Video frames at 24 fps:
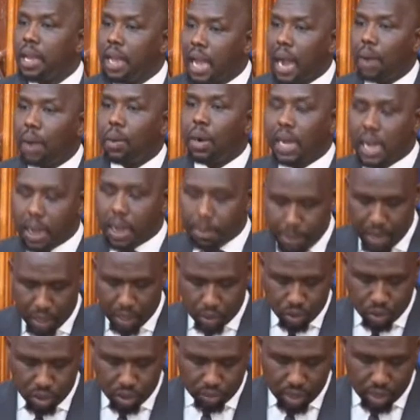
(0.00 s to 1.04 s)
I will come back
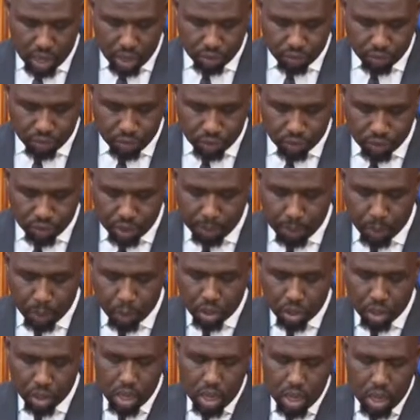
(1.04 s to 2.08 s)
to this House for support.